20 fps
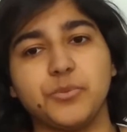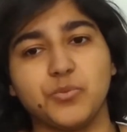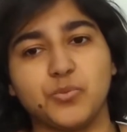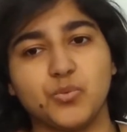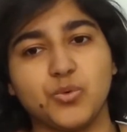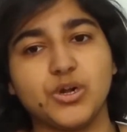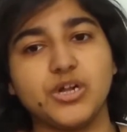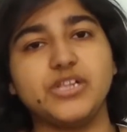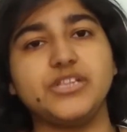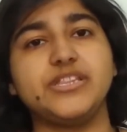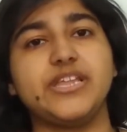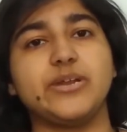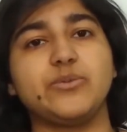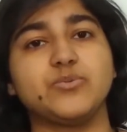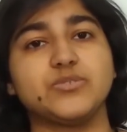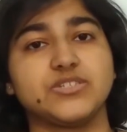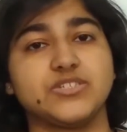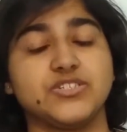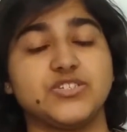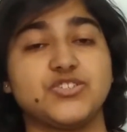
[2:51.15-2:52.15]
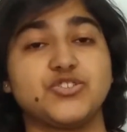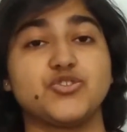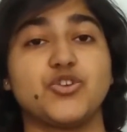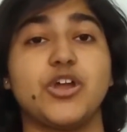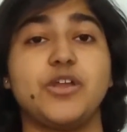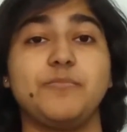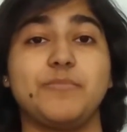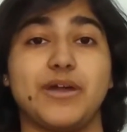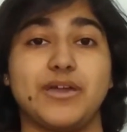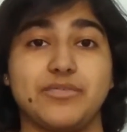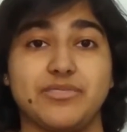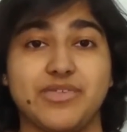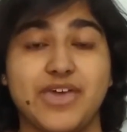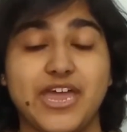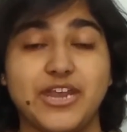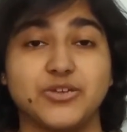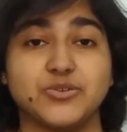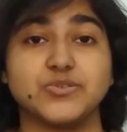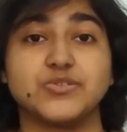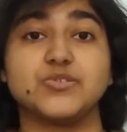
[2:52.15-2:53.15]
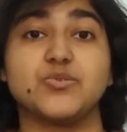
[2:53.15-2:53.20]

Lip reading: a world that was destroyed by Thanos.